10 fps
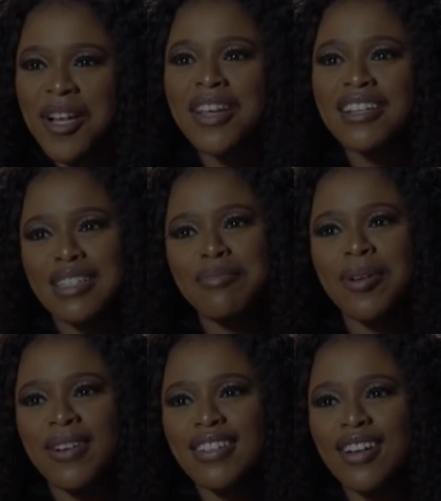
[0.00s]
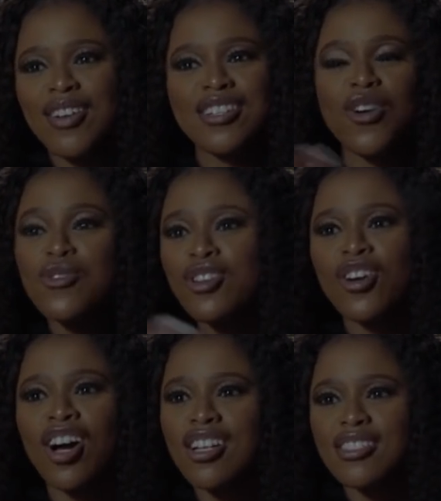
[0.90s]
sound like a Libra right now, because I
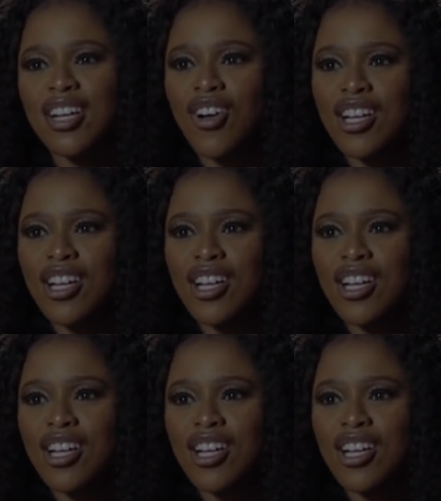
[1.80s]
can't do.